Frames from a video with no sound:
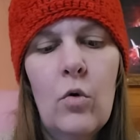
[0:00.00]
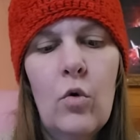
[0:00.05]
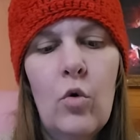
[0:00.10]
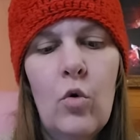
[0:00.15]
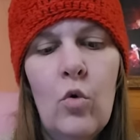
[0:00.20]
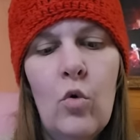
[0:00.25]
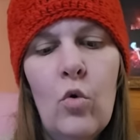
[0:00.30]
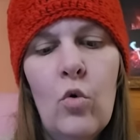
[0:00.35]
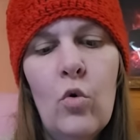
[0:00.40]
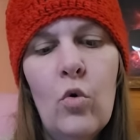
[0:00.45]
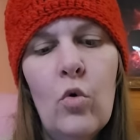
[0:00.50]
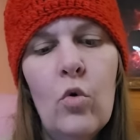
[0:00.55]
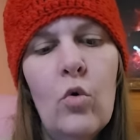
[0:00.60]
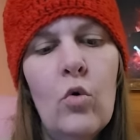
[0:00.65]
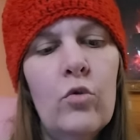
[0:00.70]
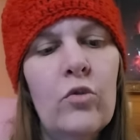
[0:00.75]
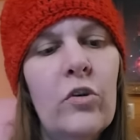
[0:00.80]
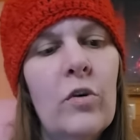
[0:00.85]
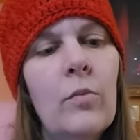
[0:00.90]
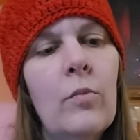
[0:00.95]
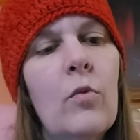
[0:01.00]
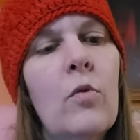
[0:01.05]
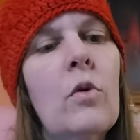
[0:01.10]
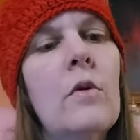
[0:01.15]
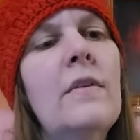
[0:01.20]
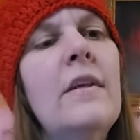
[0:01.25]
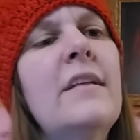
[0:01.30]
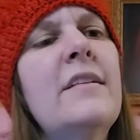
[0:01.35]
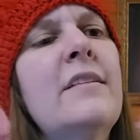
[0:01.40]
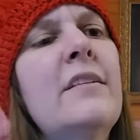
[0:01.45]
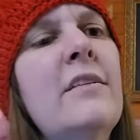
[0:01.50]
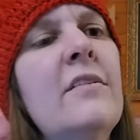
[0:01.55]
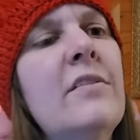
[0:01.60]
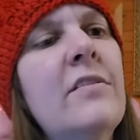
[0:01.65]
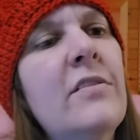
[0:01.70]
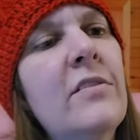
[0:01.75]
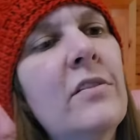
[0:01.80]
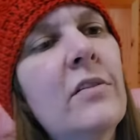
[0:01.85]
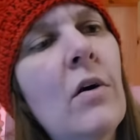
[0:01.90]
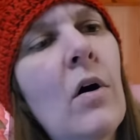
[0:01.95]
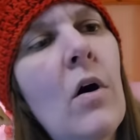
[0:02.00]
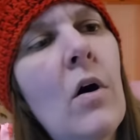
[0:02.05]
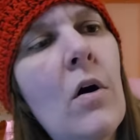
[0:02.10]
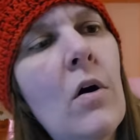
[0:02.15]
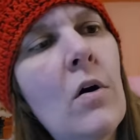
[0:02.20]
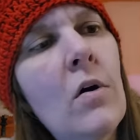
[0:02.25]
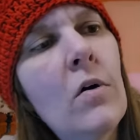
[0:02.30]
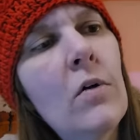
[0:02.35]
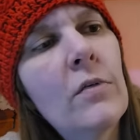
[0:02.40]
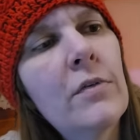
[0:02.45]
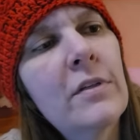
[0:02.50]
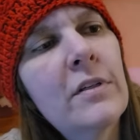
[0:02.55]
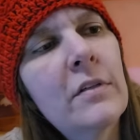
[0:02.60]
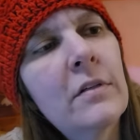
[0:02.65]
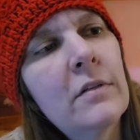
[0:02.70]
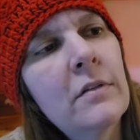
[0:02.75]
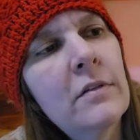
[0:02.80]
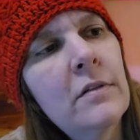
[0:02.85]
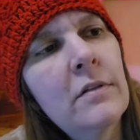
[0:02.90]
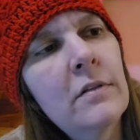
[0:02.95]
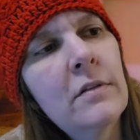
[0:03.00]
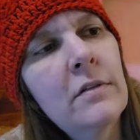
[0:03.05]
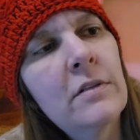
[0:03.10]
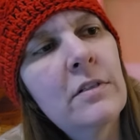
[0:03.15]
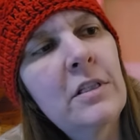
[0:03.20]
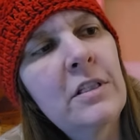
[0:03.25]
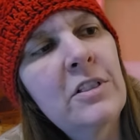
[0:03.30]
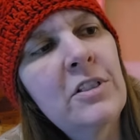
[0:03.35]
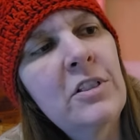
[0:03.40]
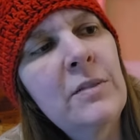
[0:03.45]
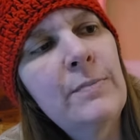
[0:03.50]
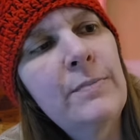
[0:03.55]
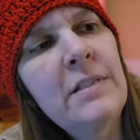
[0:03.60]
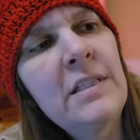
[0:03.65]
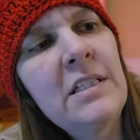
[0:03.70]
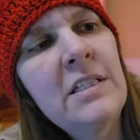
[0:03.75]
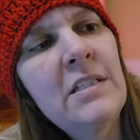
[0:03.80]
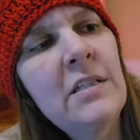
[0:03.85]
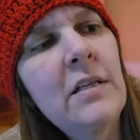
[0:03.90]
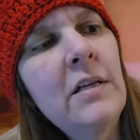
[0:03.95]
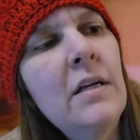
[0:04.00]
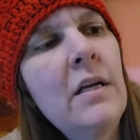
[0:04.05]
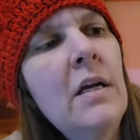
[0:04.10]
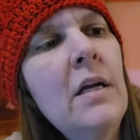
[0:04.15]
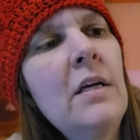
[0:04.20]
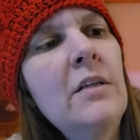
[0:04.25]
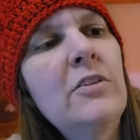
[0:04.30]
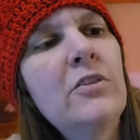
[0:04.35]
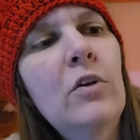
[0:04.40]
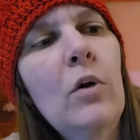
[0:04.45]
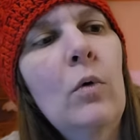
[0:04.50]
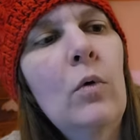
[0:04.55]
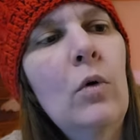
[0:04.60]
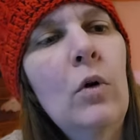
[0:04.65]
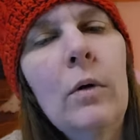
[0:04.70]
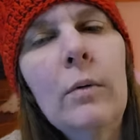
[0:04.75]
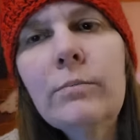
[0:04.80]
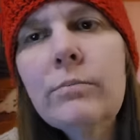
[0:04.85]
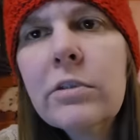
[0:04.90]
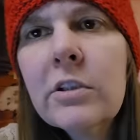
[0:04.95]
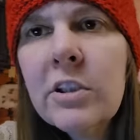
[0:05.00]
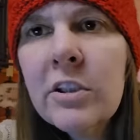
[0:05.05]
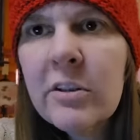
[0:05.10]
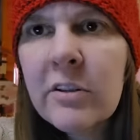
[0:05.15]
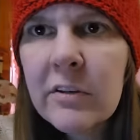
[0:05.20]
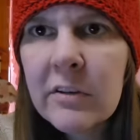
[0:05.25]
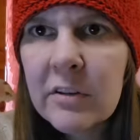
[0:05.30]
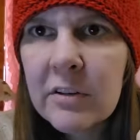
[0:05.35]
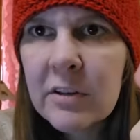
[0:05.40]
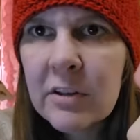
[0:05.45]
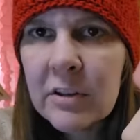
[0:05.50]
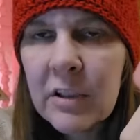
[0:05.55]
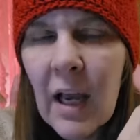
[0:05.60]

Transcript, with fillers: Ooh, some more. This is called Shashipti's Scrumptious.